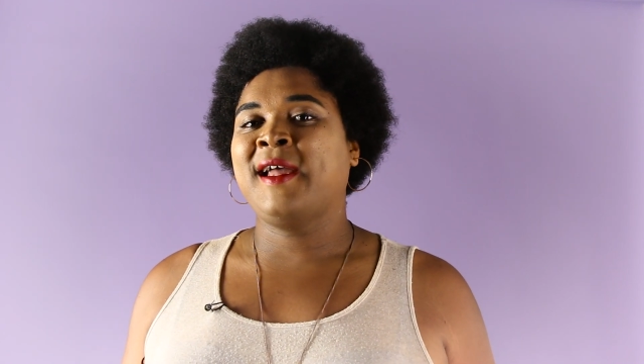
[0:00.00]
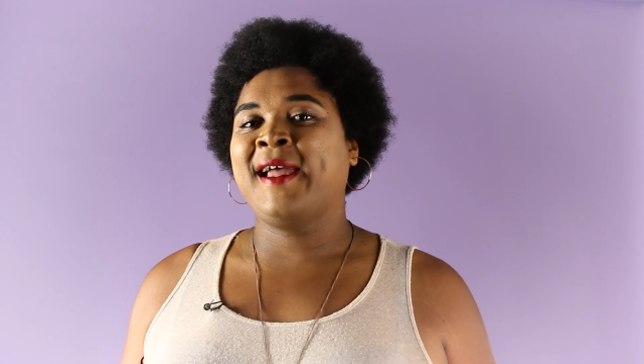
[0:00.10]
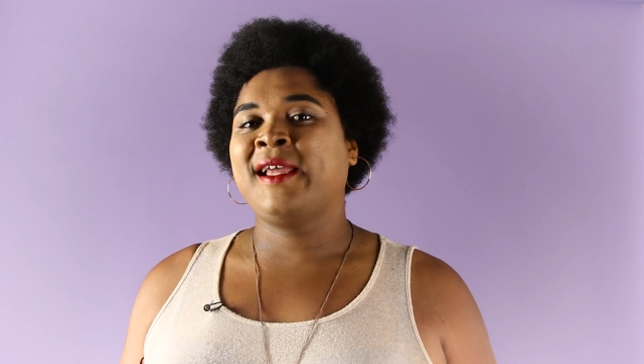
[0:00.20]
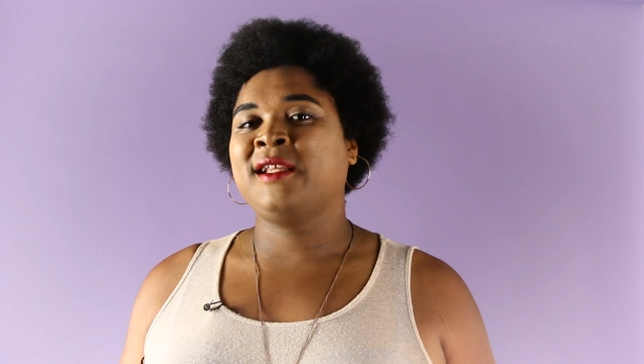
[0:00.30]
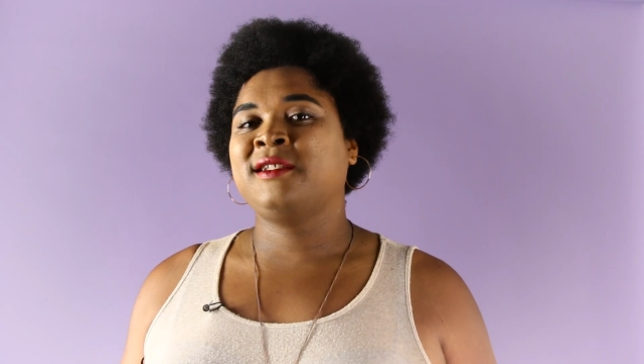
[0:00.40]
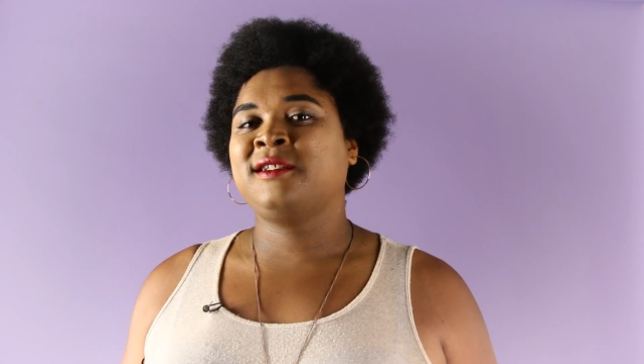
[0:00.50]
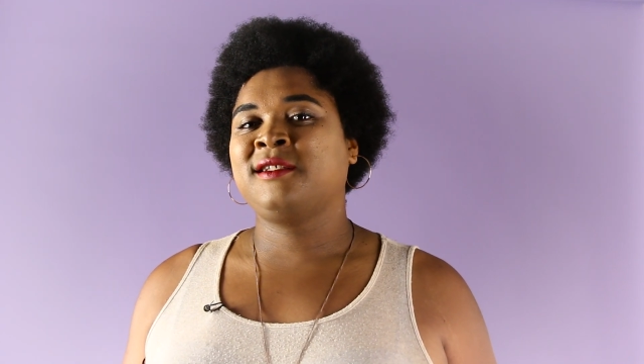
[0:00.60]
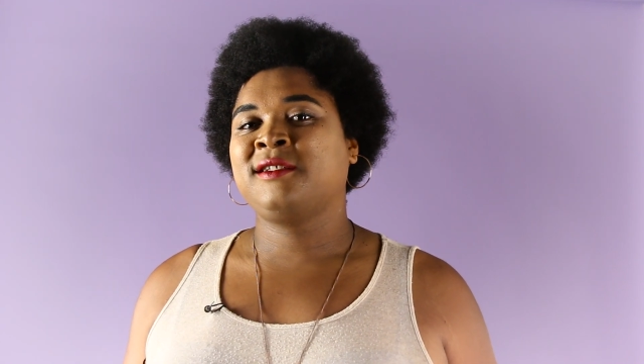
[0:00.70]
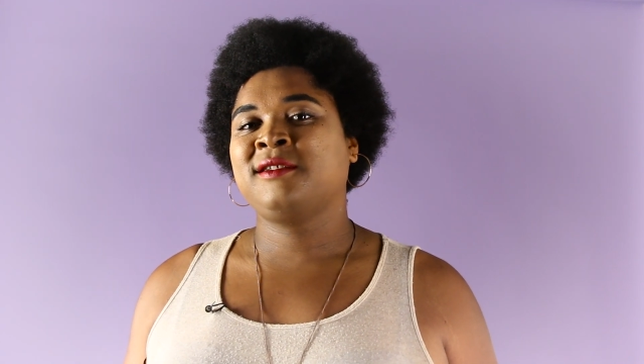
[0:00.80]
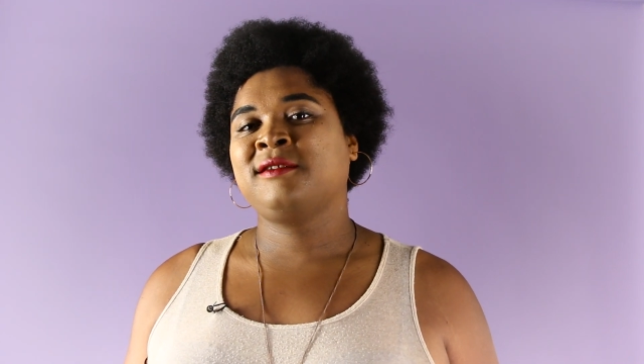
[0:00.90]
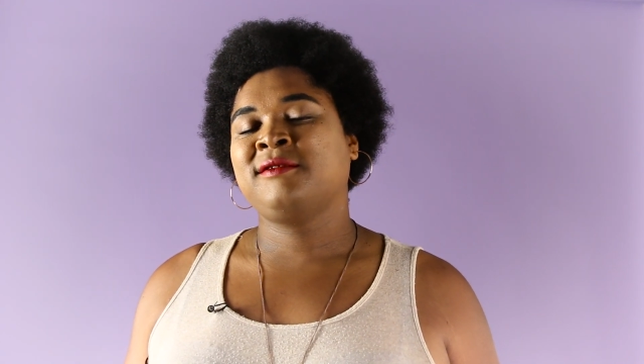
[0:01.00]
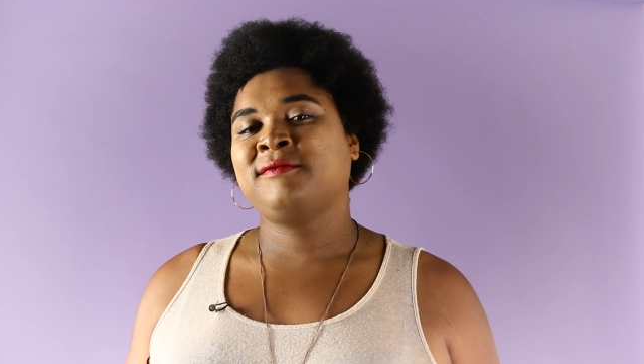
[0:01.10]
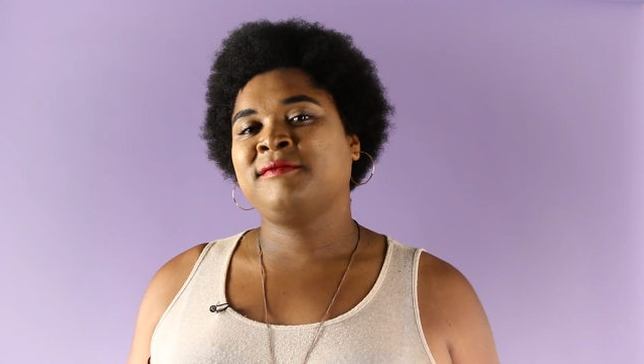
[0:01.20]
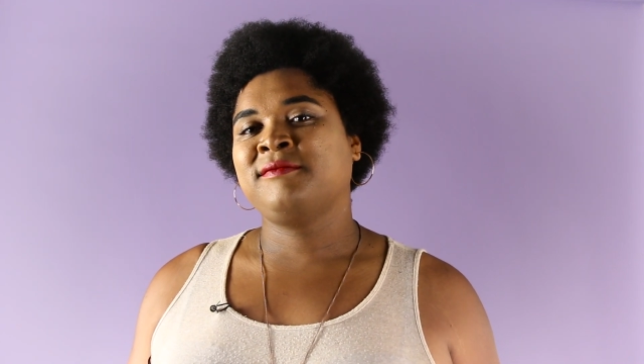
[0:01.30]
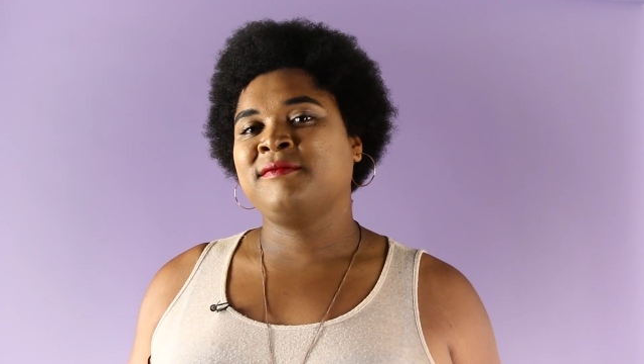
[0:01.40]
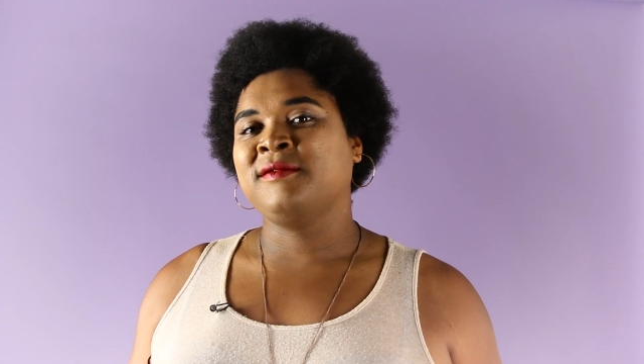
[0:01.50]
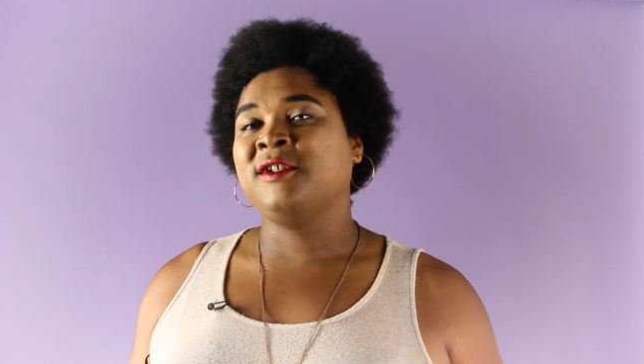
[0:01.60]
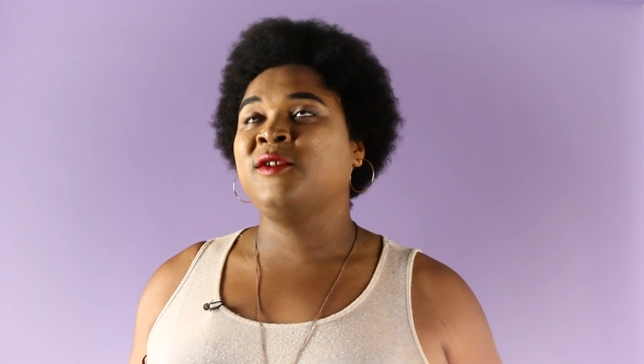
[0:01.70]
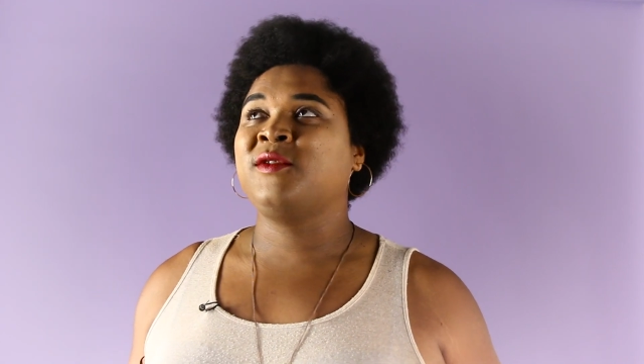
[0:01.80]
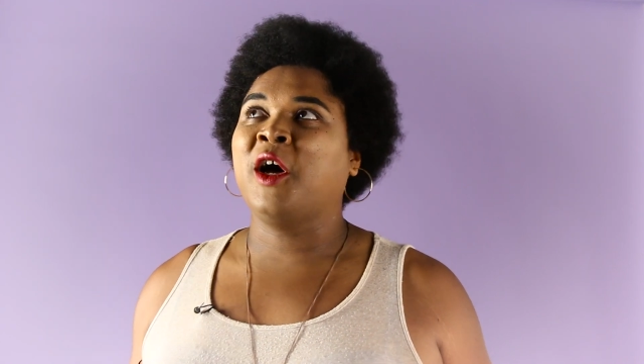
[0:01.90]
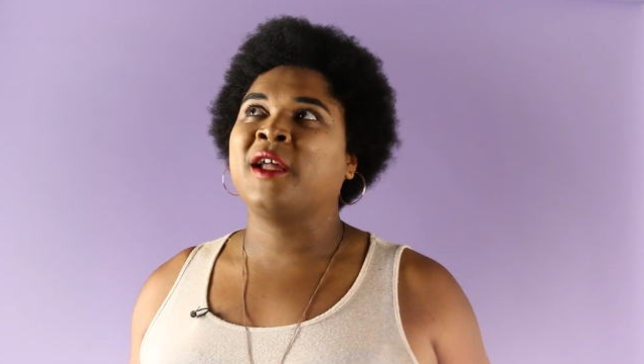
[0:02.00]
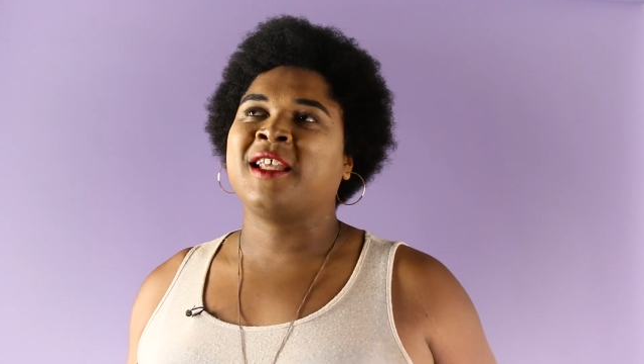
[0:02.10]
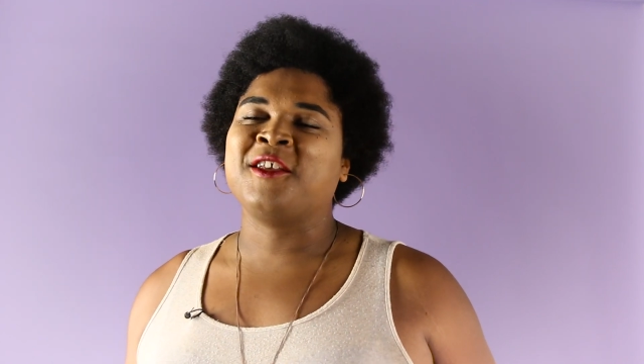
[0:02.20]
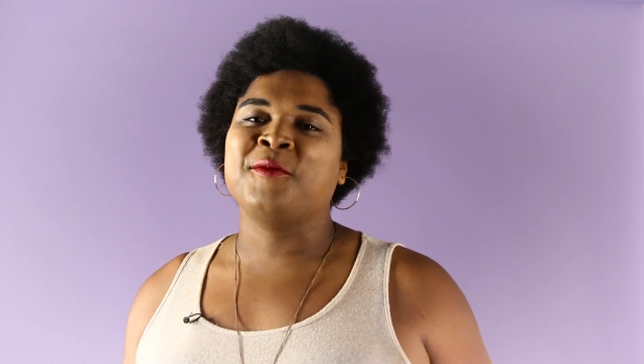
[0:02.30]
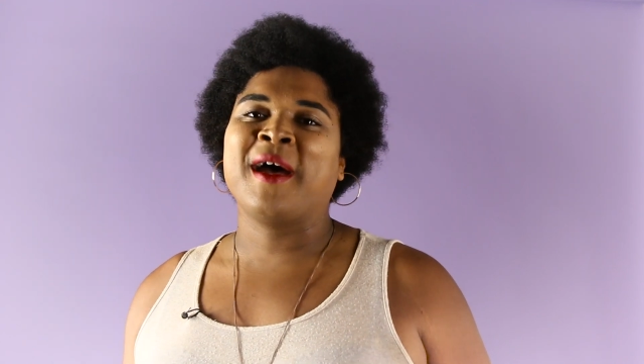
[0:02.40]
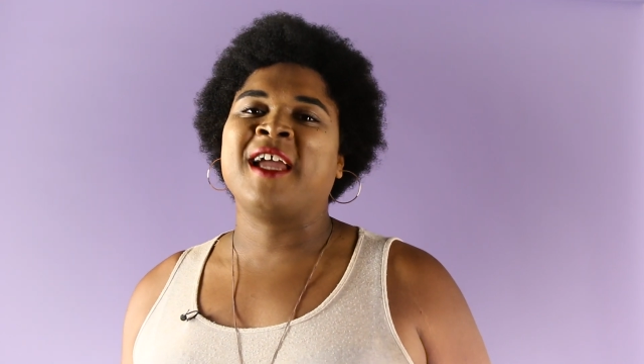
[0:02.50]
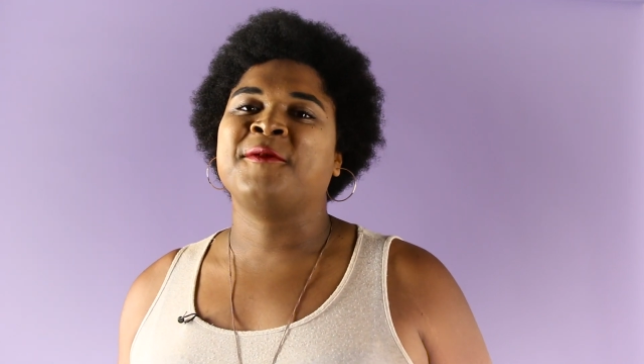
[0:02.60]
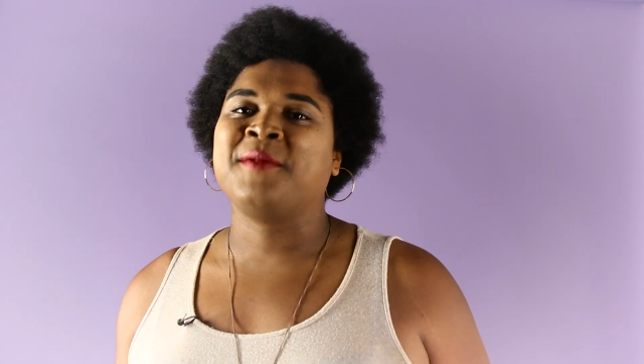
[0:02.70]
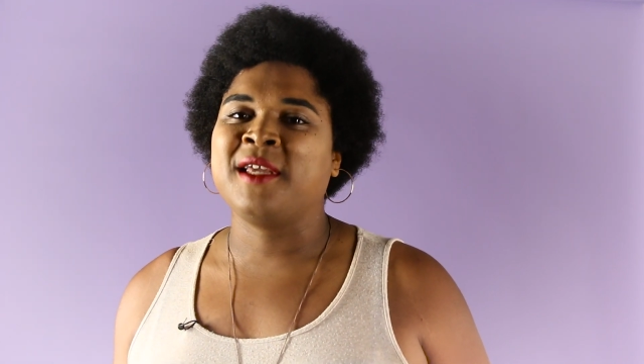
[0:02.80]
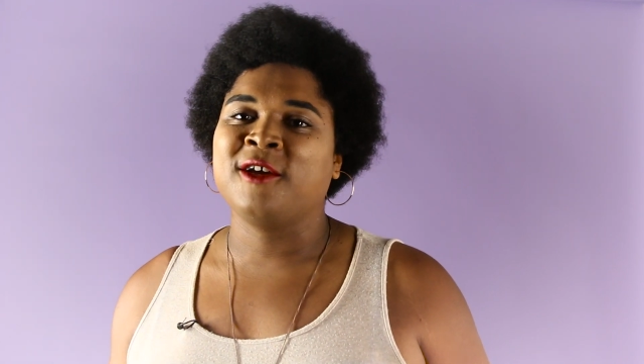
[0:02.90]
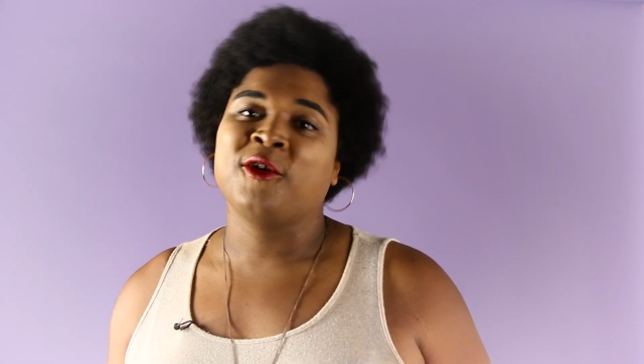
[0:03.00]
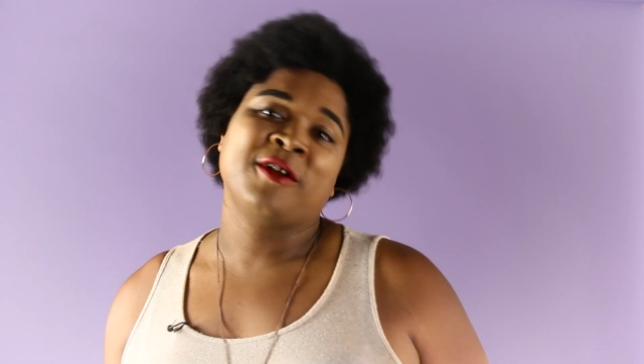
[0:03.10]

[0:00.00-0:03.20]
as you thought that you might be